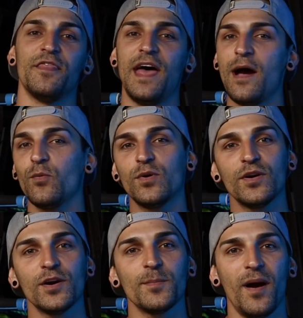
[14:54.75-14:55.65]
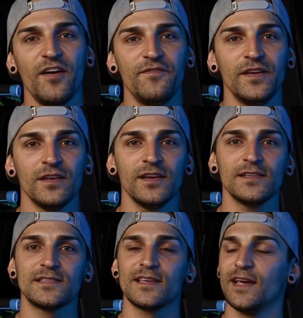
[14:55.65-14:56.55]
that will hurt my
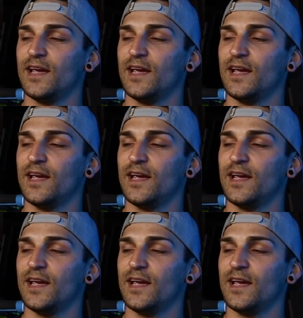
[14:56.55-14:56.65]
feelings